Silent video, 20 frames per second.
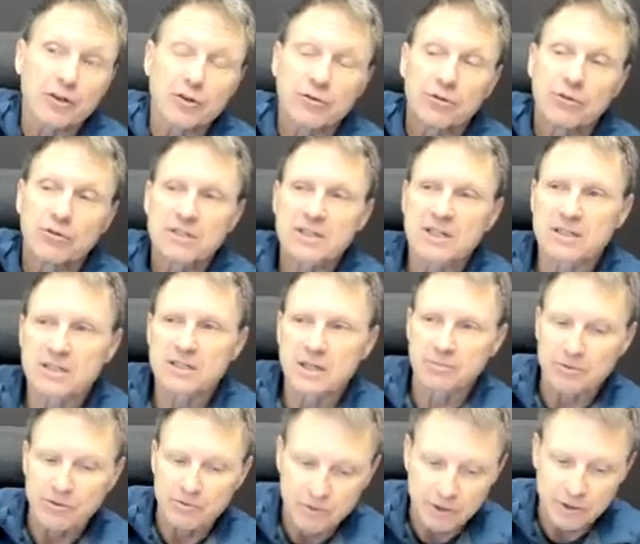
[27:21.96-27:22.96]
you said
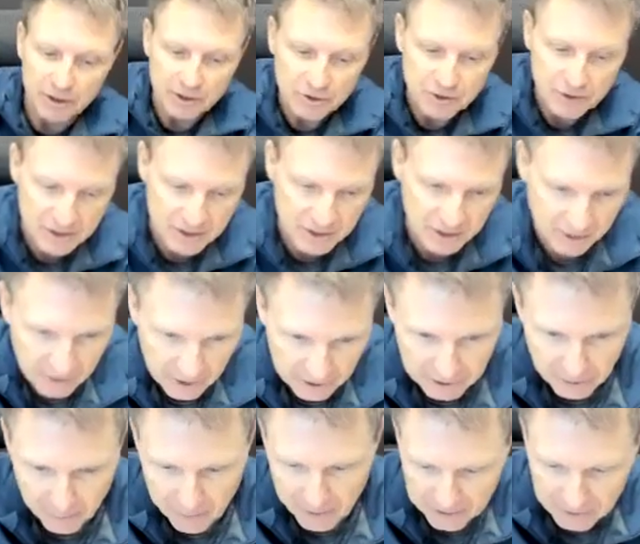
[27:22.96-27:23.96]
something really interesting,
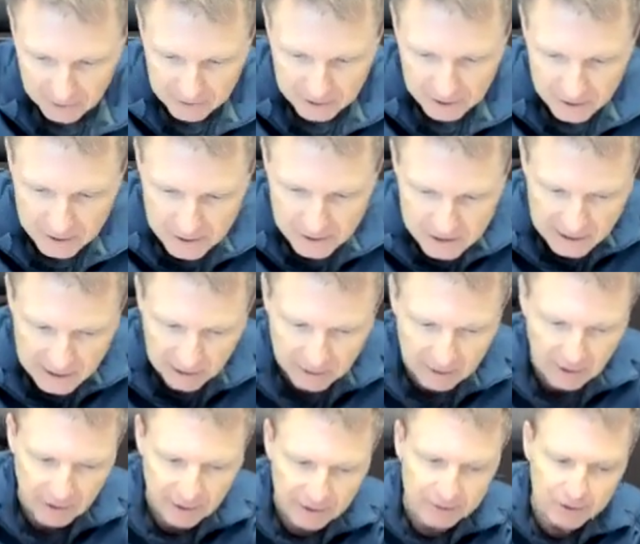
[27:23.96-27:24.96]
like the penalties
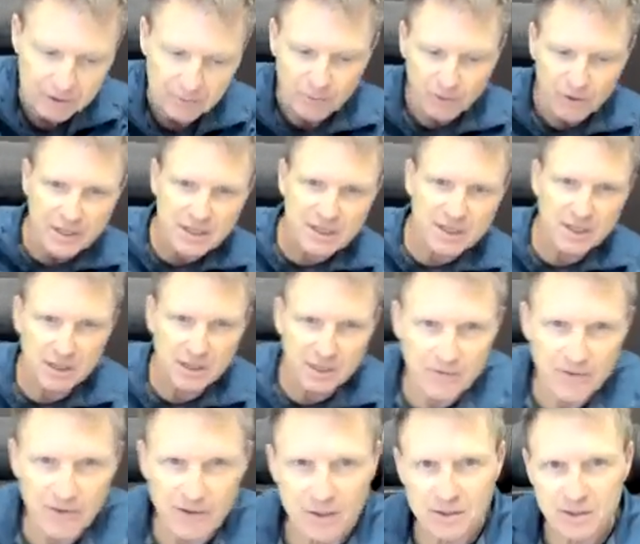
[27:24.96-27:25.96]
sound like they're pretty
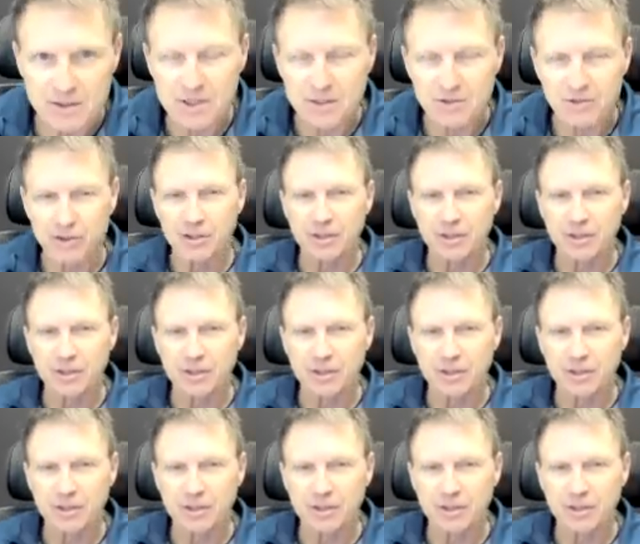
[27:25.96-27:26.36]
significant. So